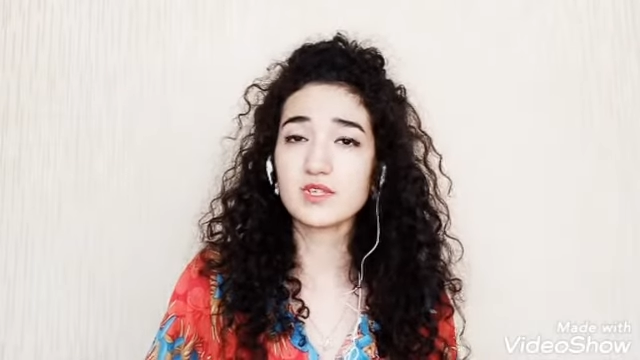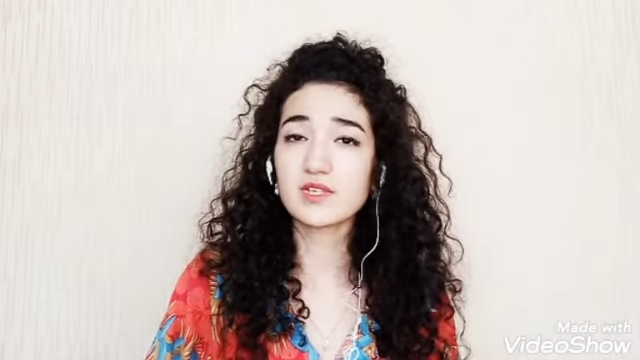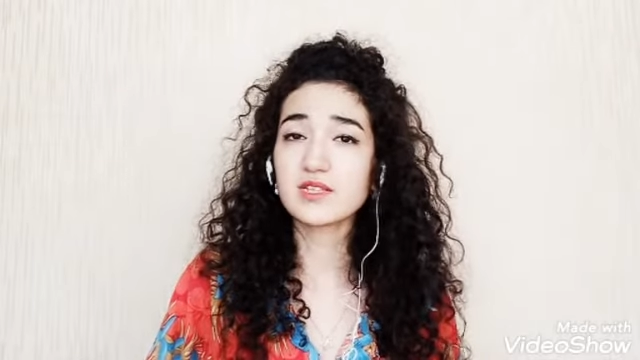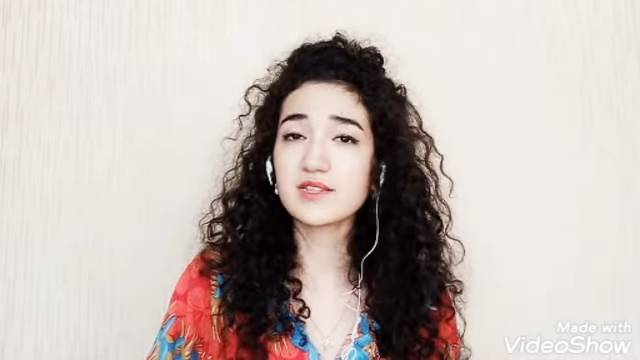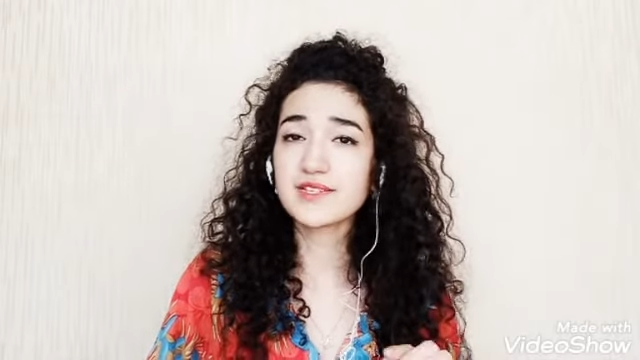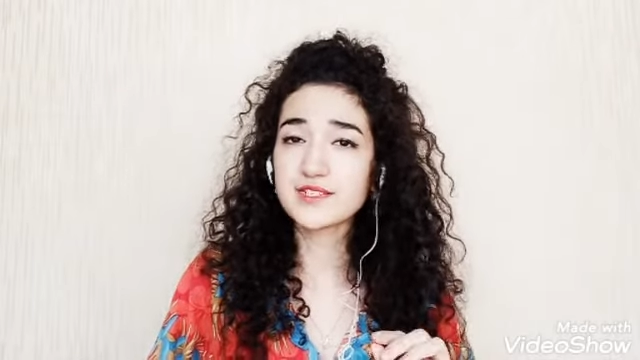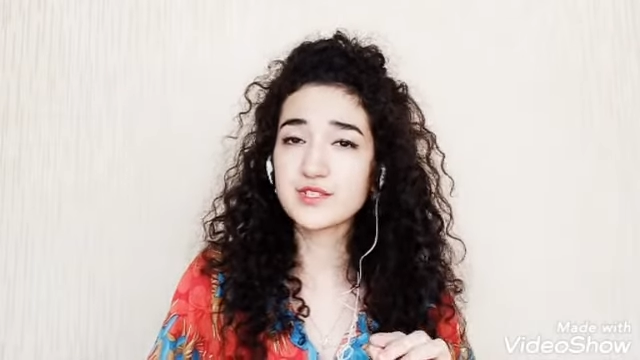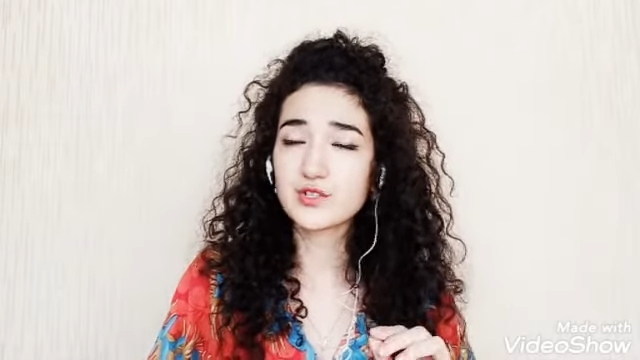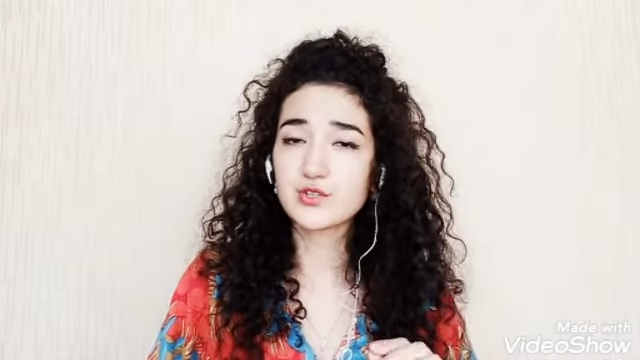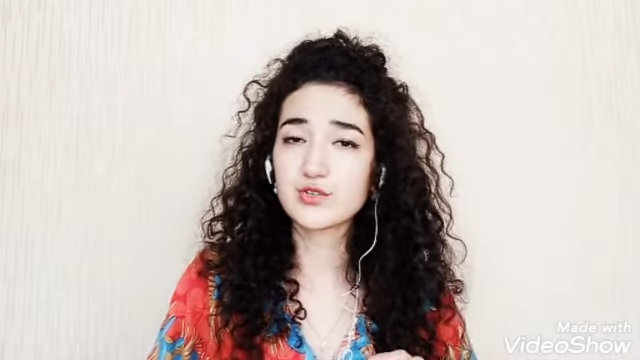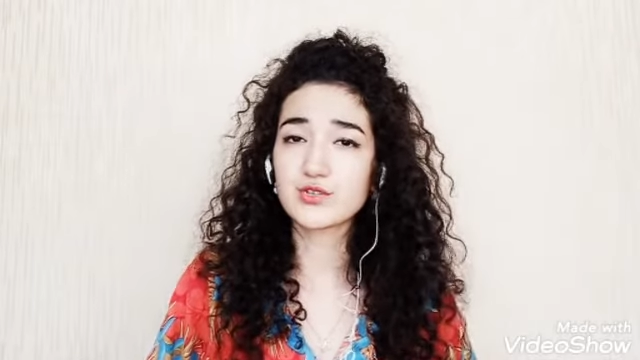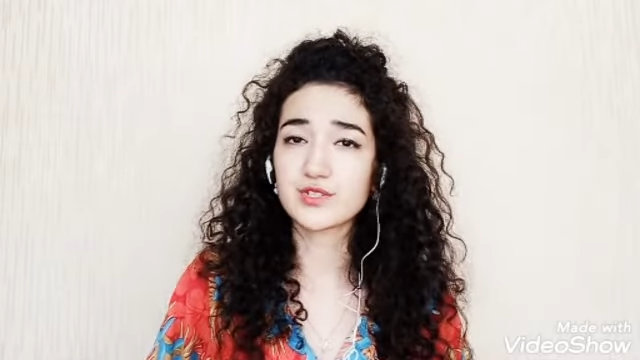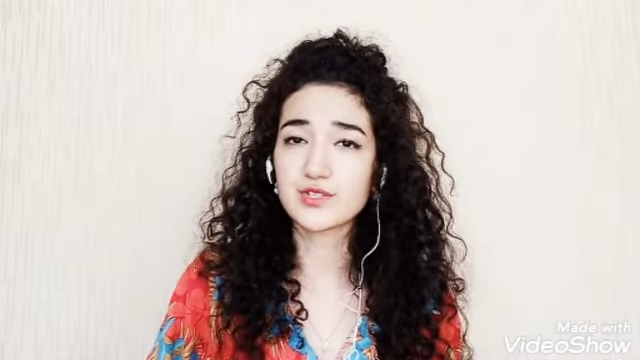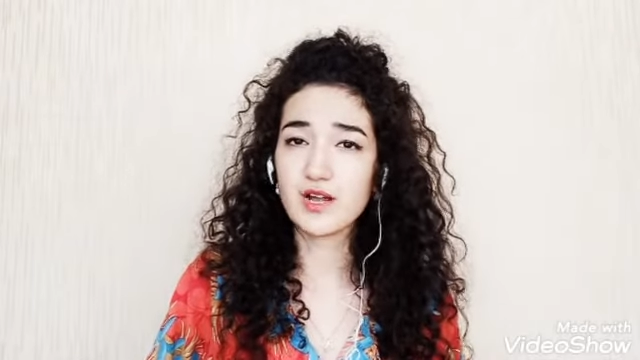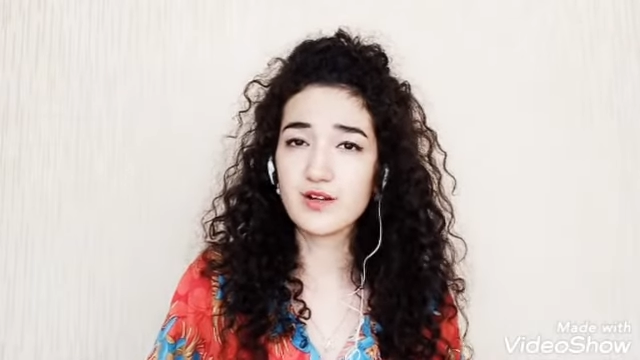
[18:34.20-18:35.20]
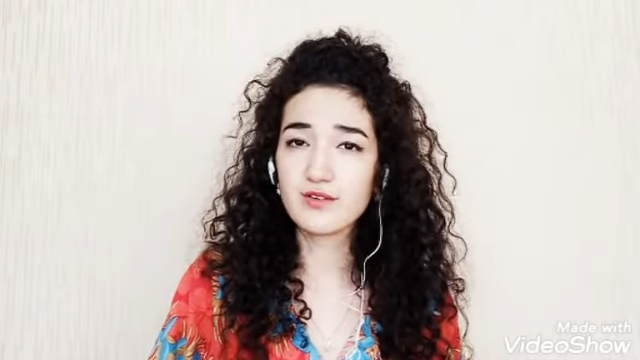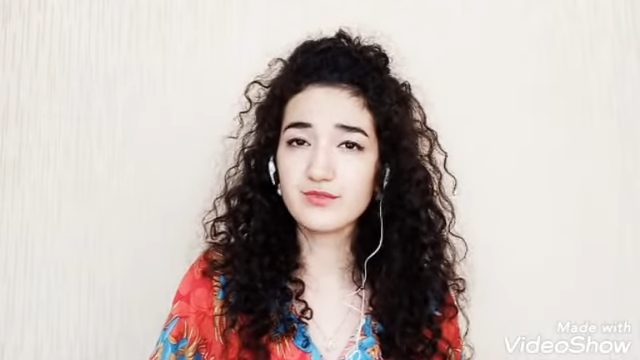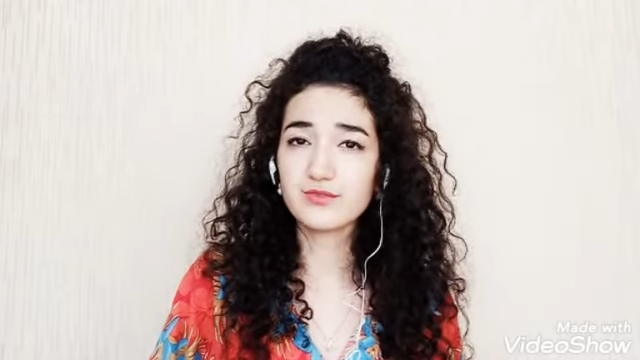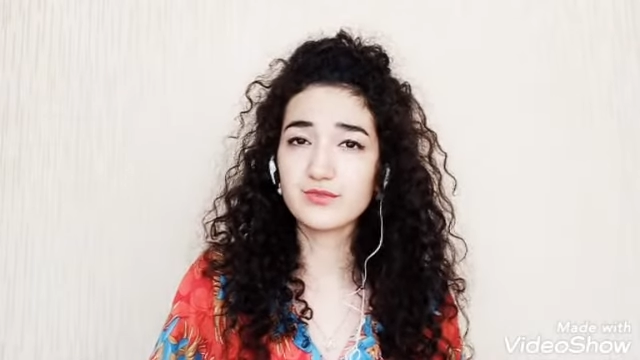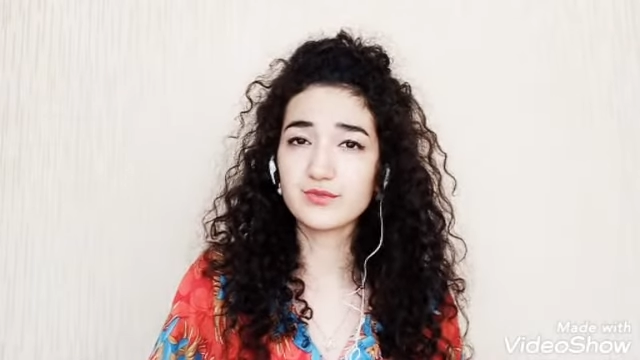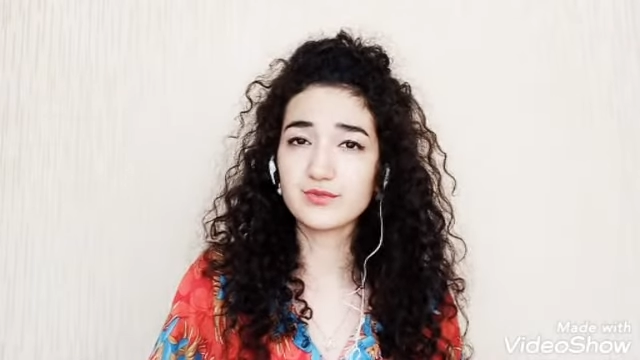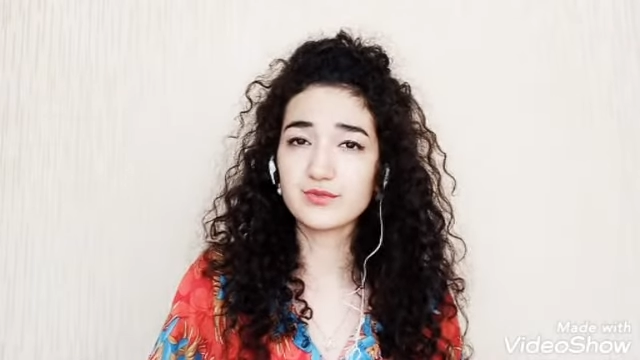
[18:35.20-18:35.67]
listen to yourself,